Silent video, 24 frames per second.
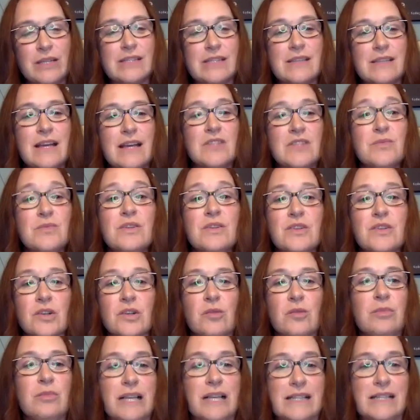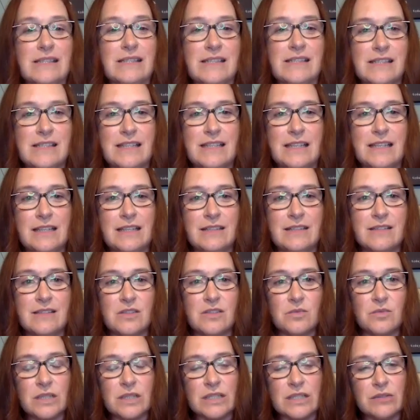And that's what neuroplasticity is, is
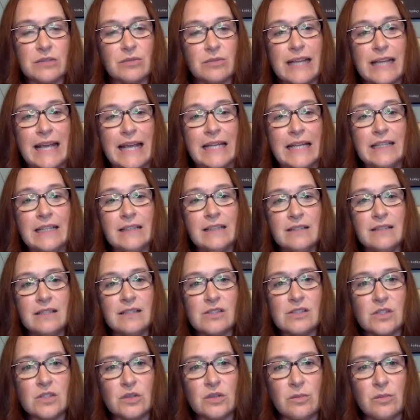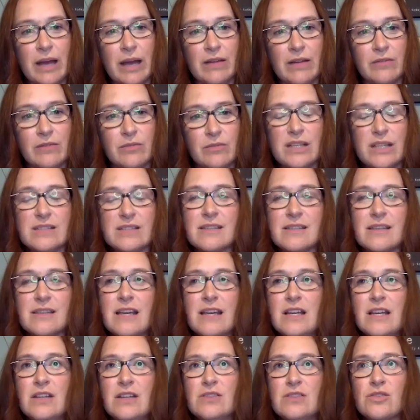we're creating these new pathways.
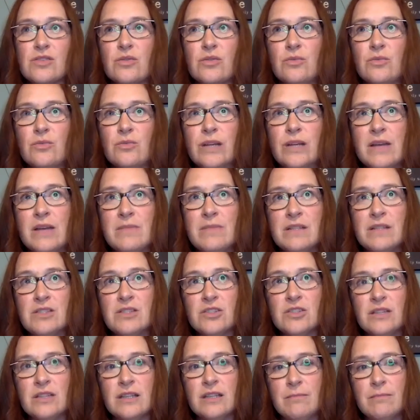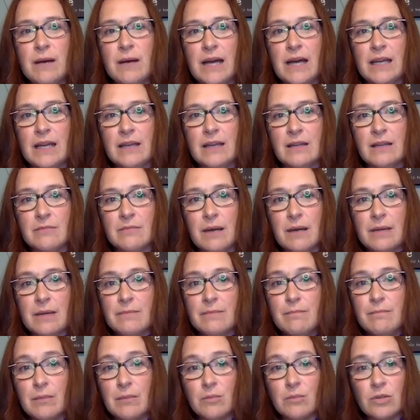So when I mentioned that my my
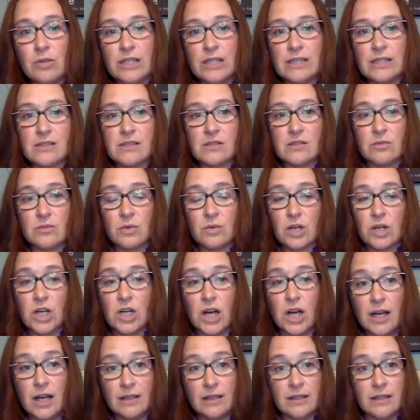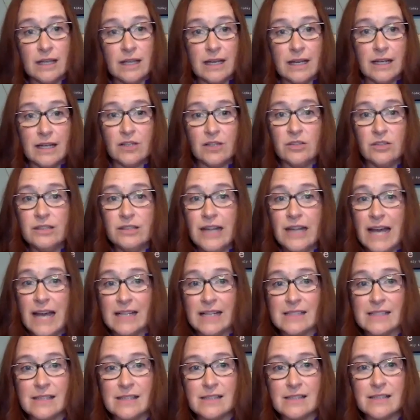memories were gone and I couldn't
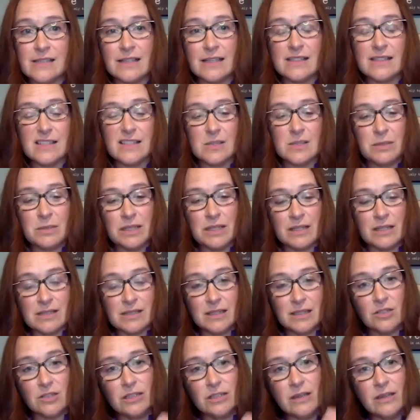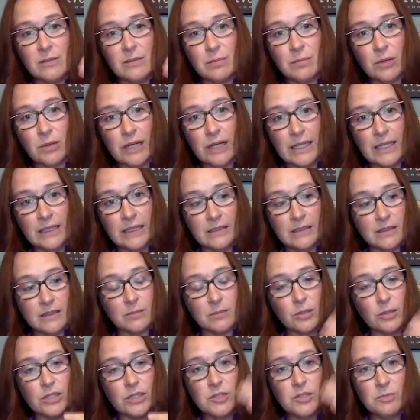access things, it's because literally the brain, the
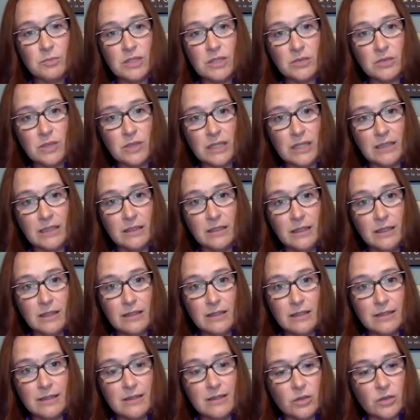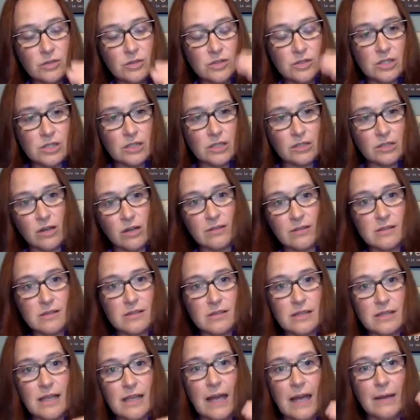bridge between those neurons
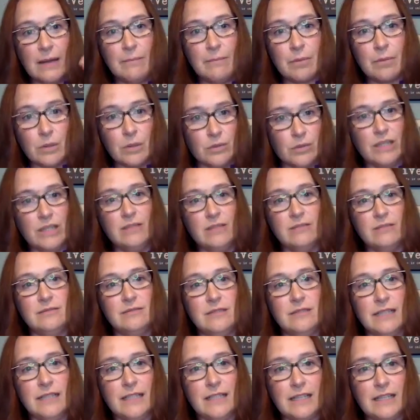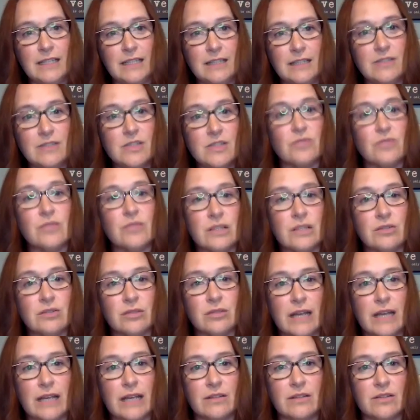had broken and I needed to
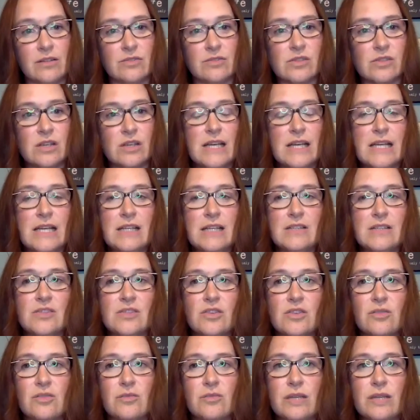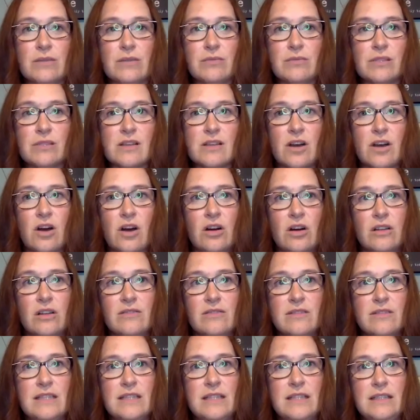recreate those. So it was all of
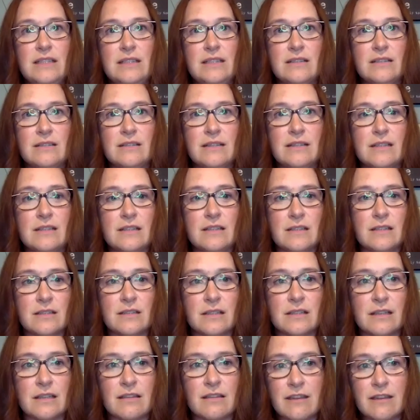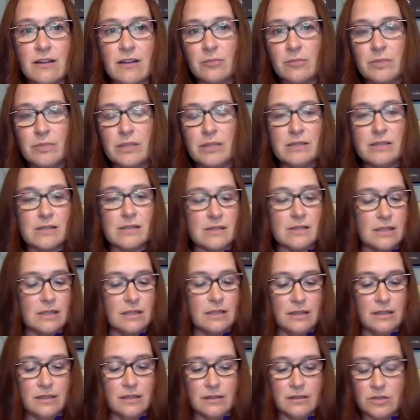the the the therapies,
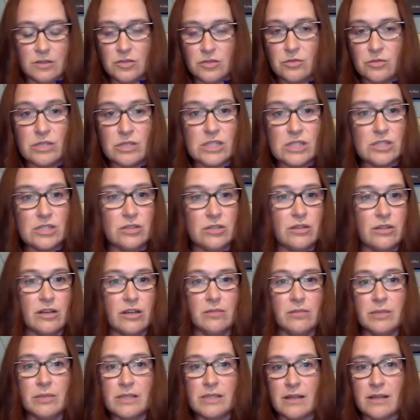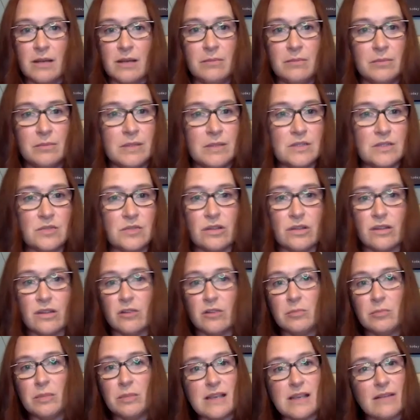the, the traditional therapies, the complementary
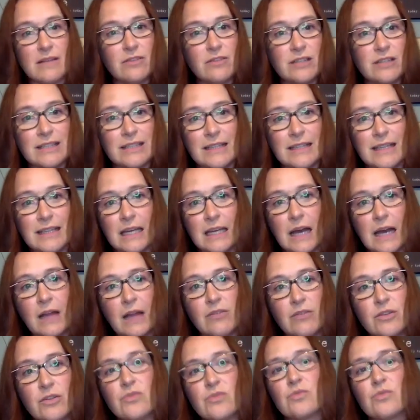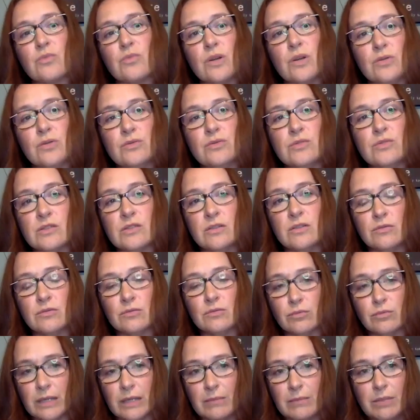therapies, everything that got those roads
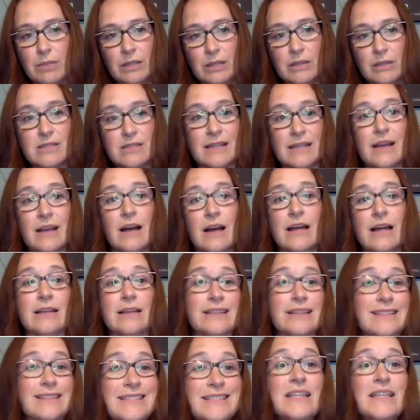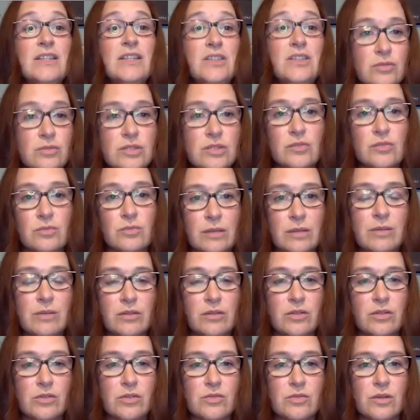rebuilt and, and continue to rebuild
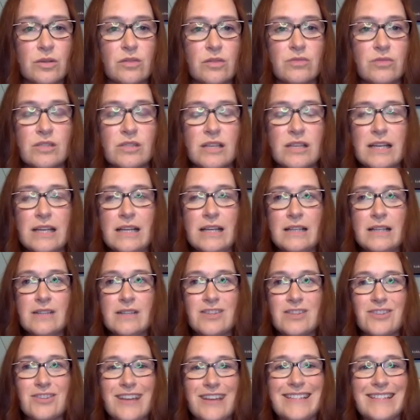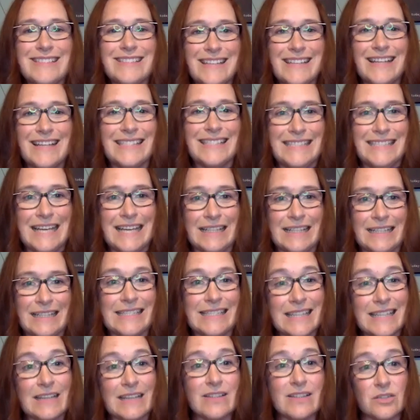those roads. So they're not done yet, and it
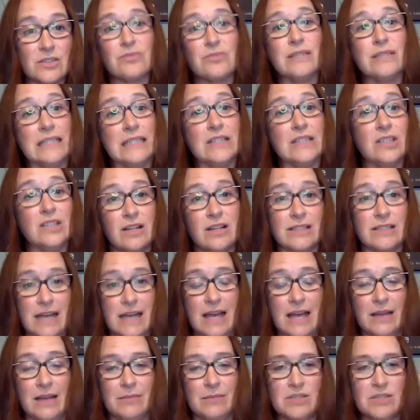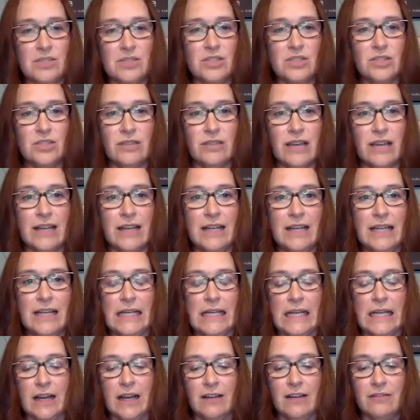takes a really long time to do that.
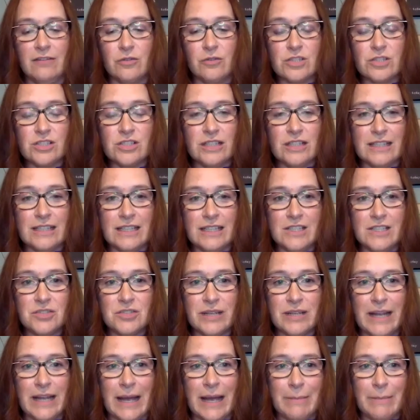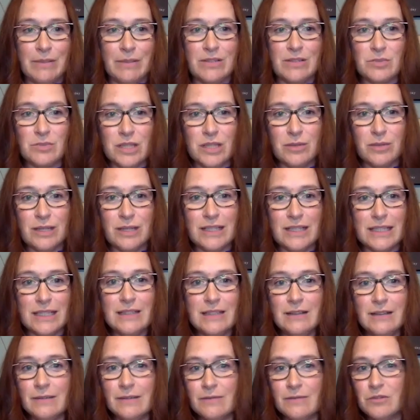Unfortunately, the injury happens really quickly.
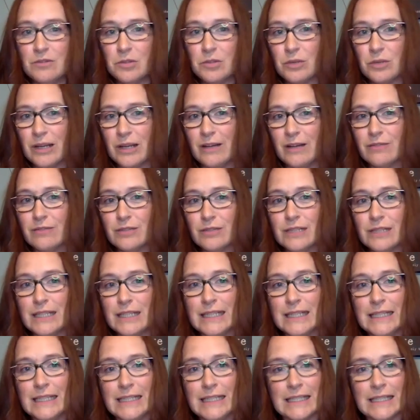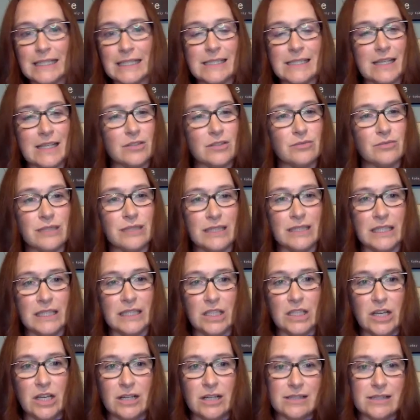The recovery can take a really
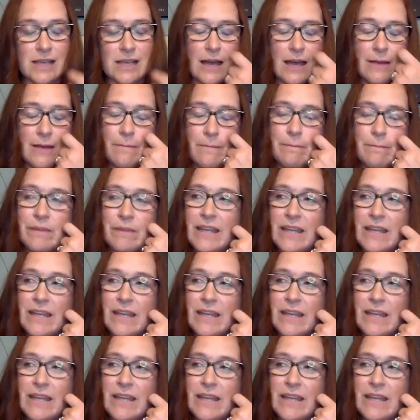long time.